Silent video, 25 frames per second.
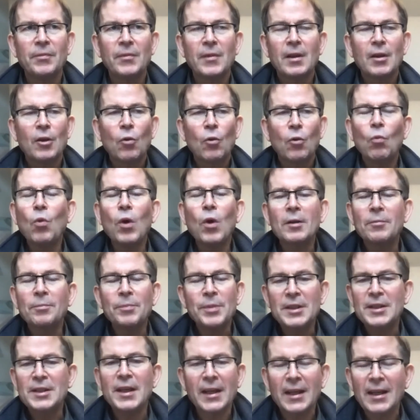one
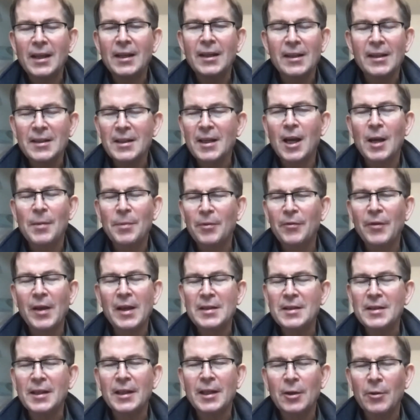particular type of
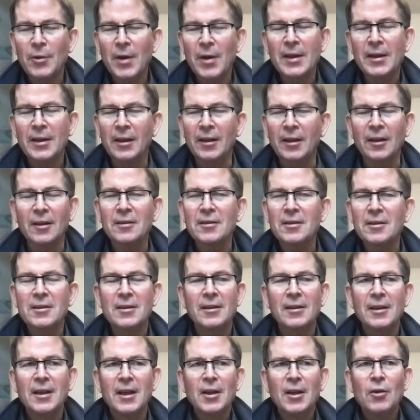anticoagulant,
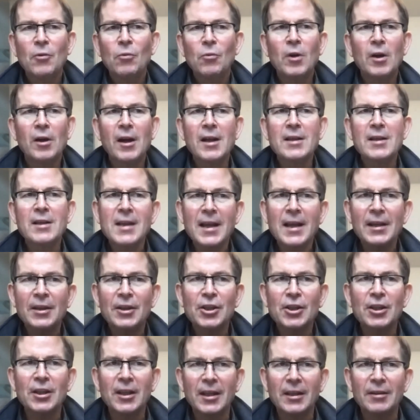whereas
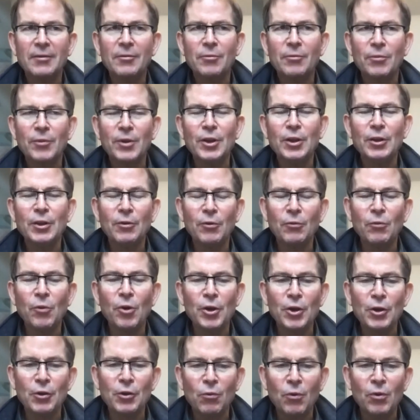actually what you
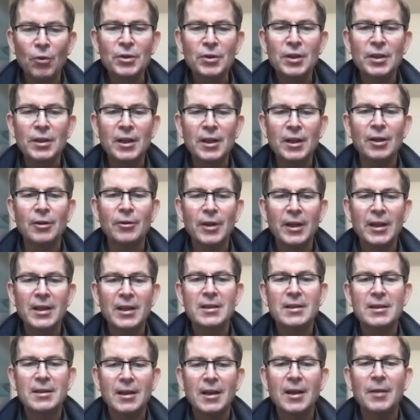want to know is
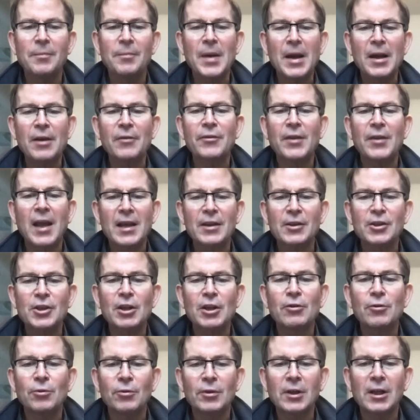about that
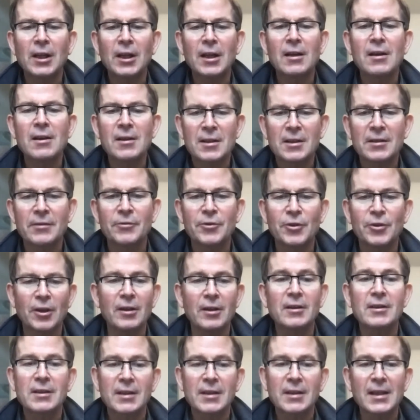general class of drugs.
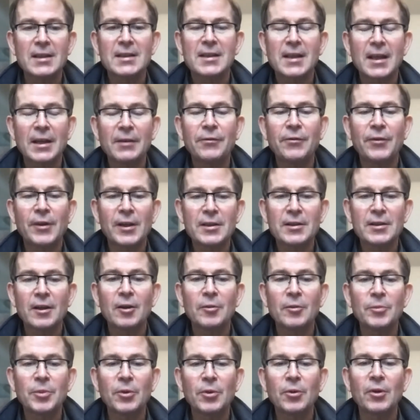Let's say, for
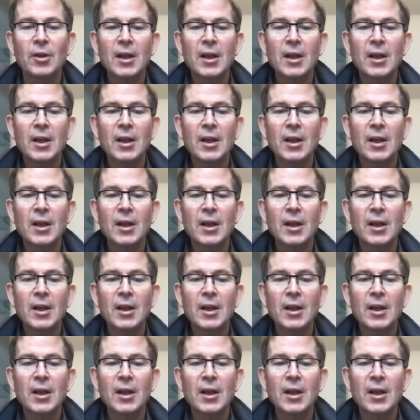example,